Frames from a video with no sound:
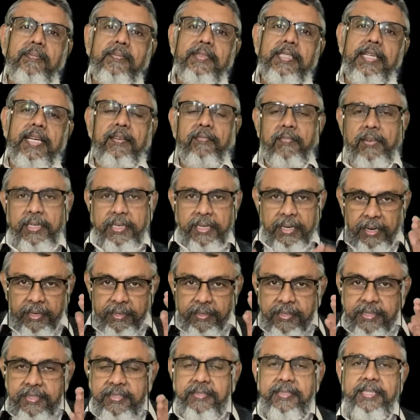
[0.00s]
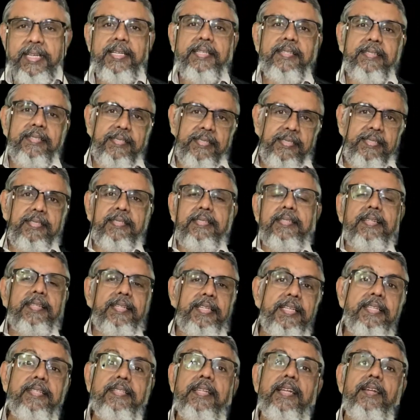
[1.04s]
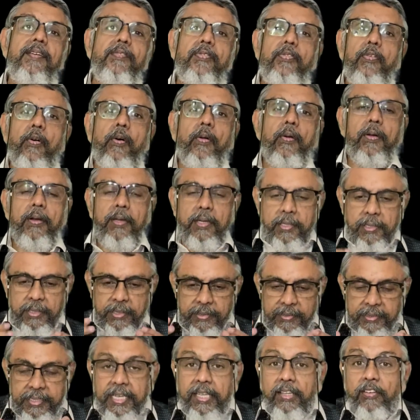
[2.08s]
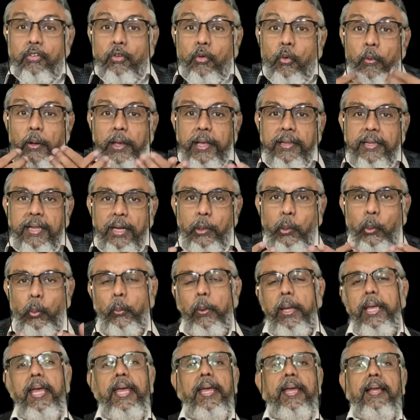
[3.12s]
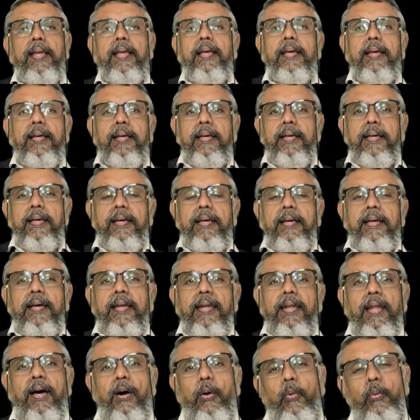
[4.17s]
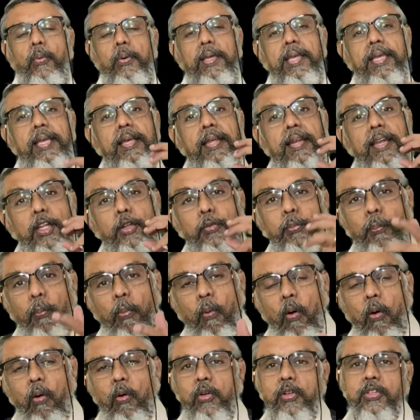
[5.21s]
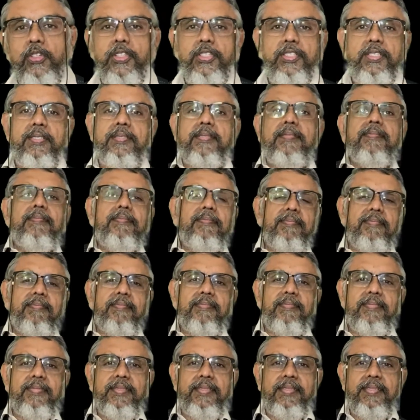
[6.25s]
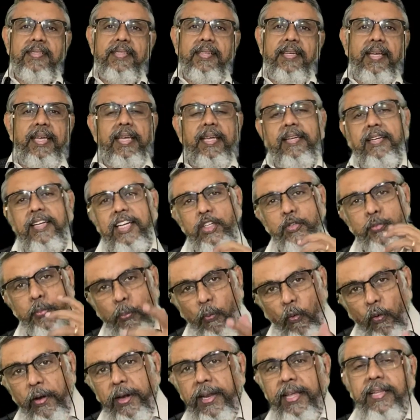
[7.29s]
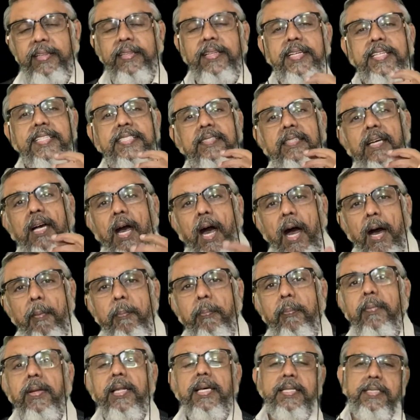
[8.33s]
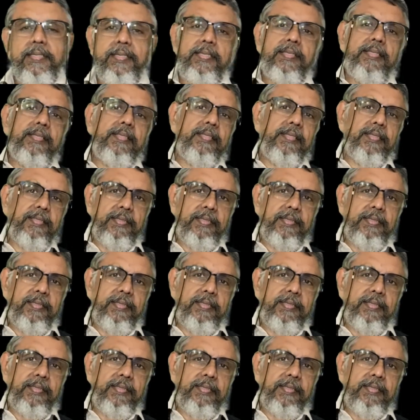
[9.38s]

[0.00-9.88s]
And when he understands the reason for things going that way, now he responds. In responding, there is calmness.